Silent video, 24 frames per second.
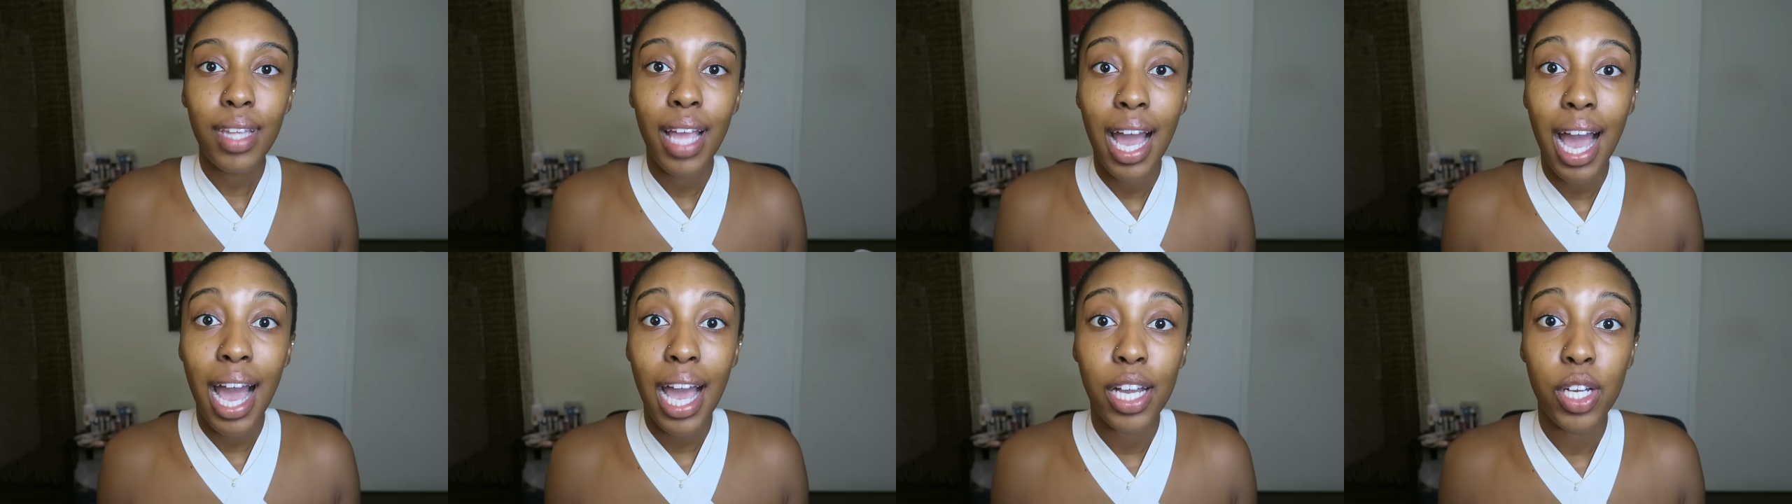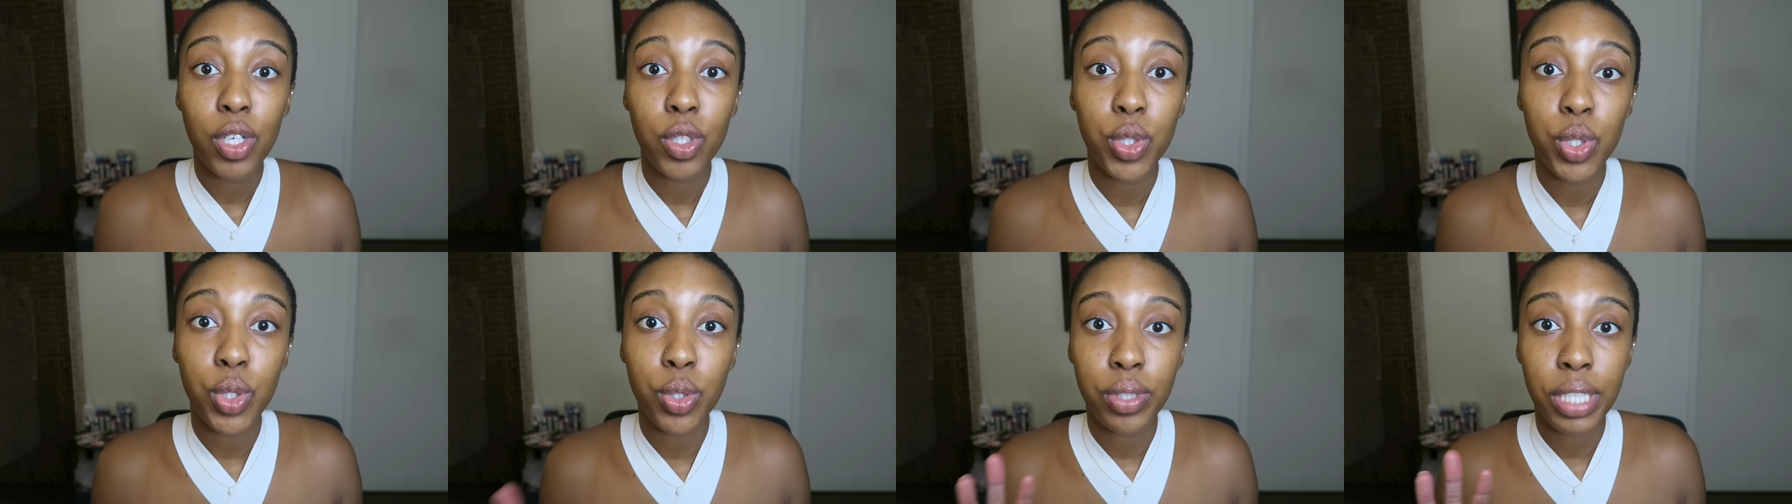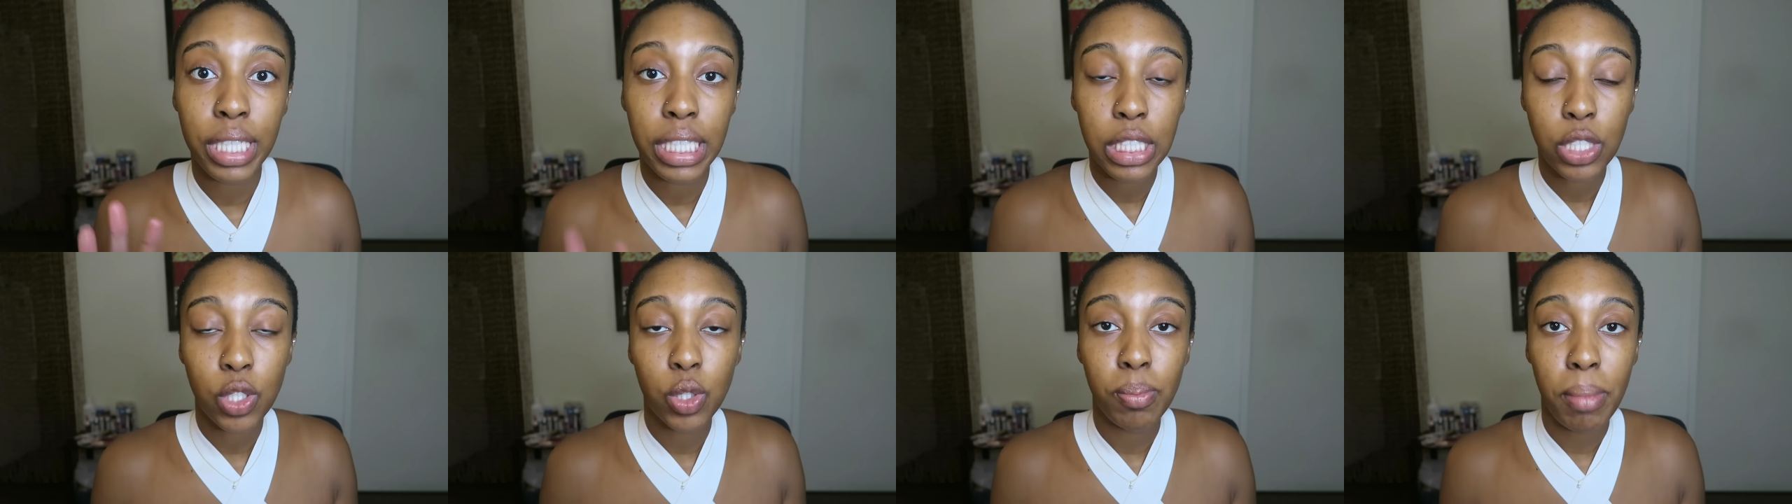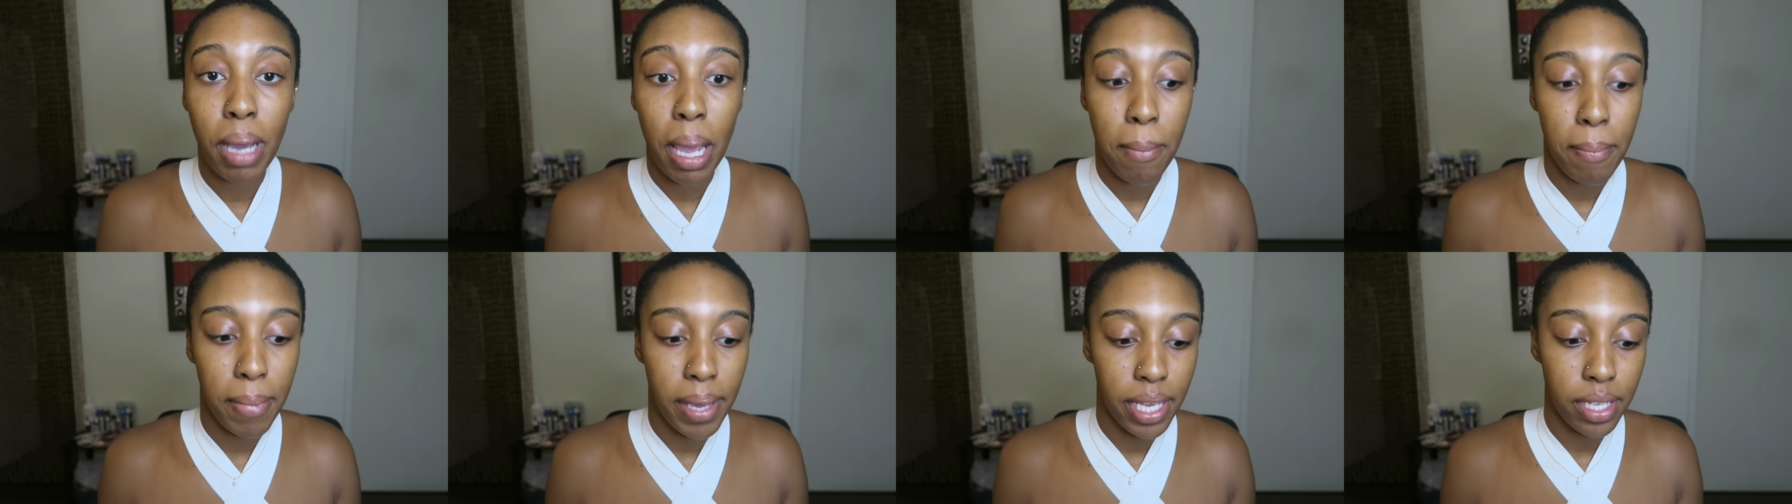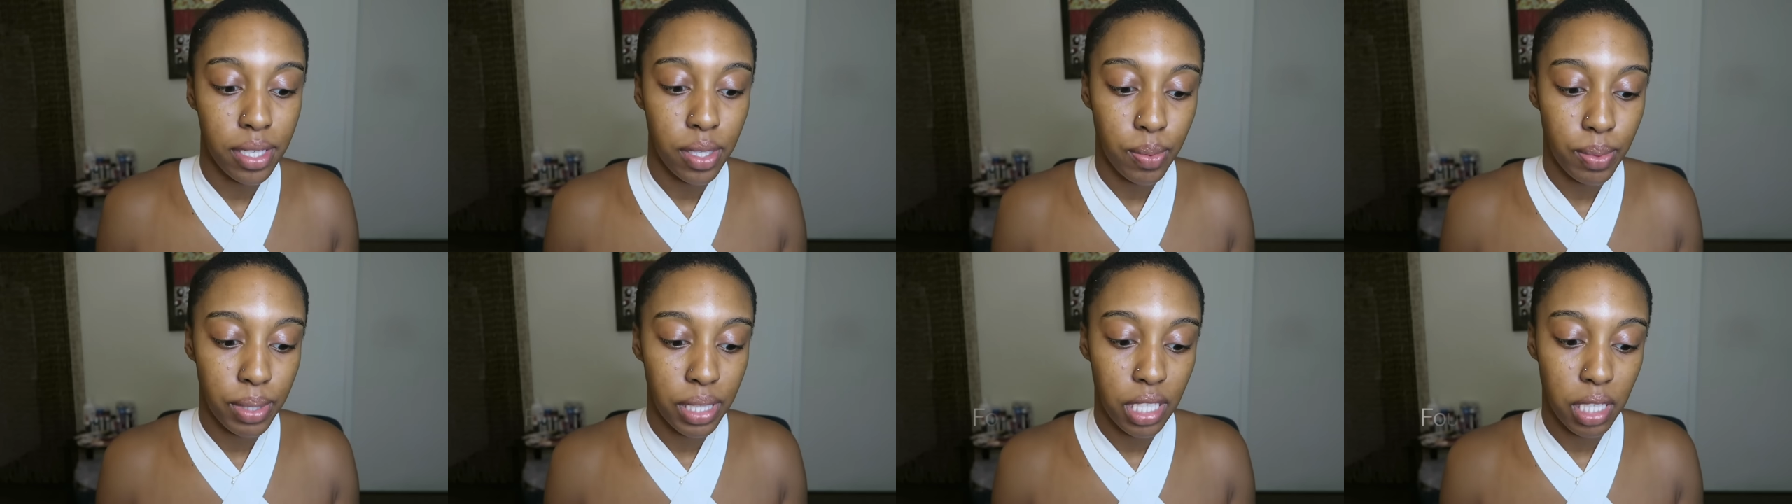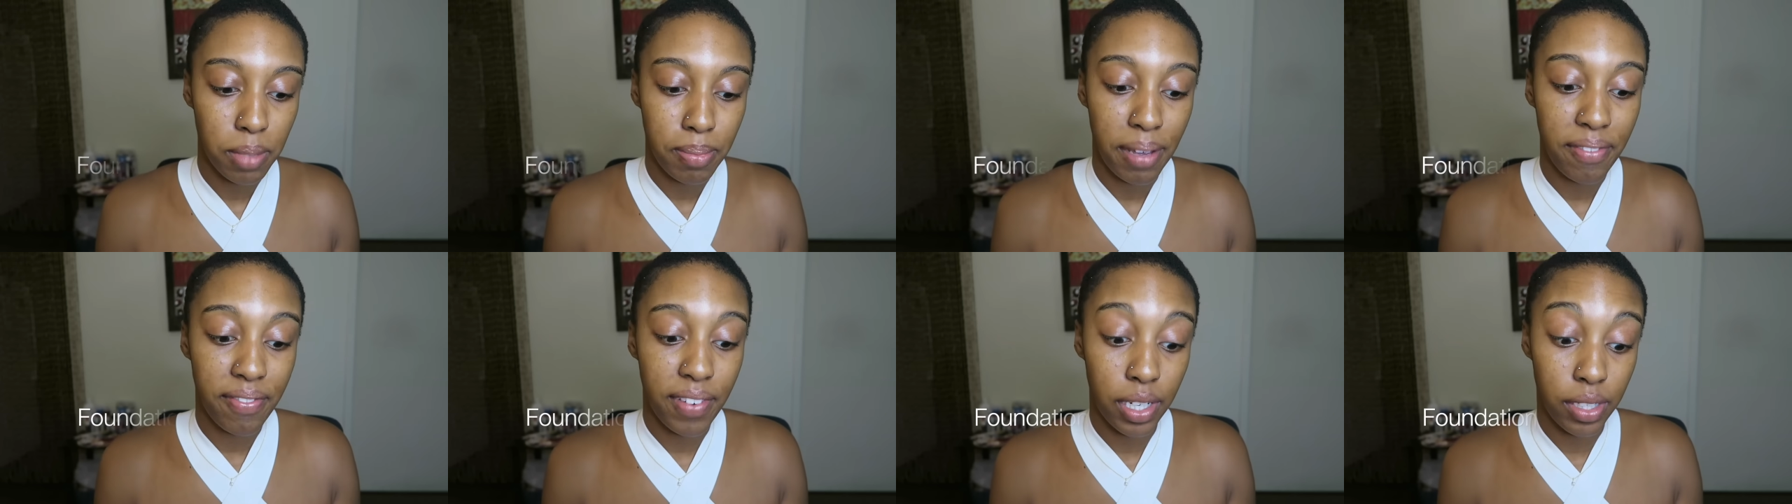I go straight to my base, which is
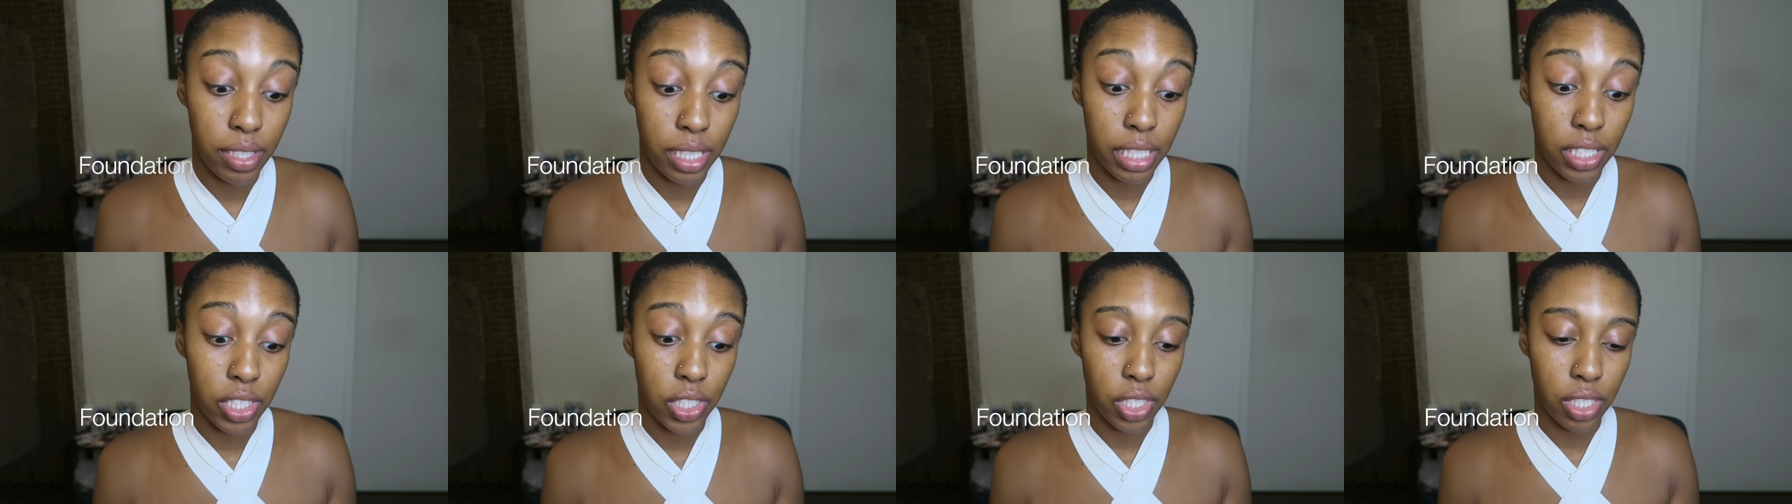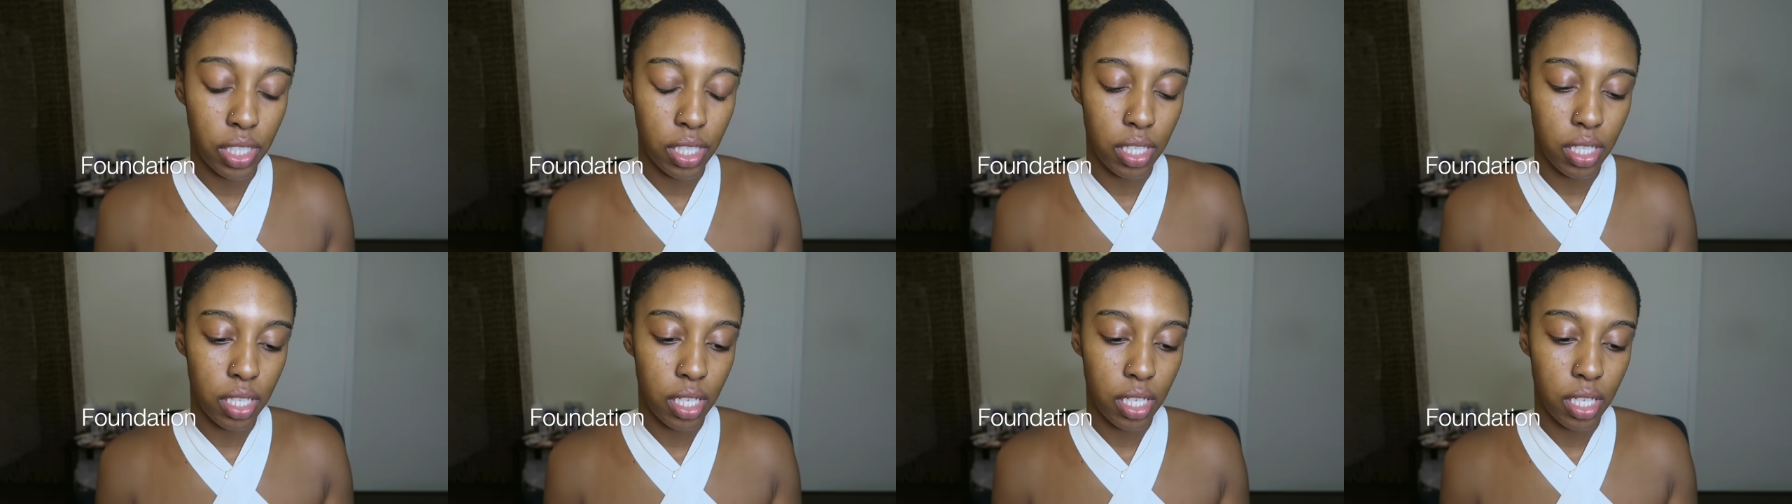my foundation.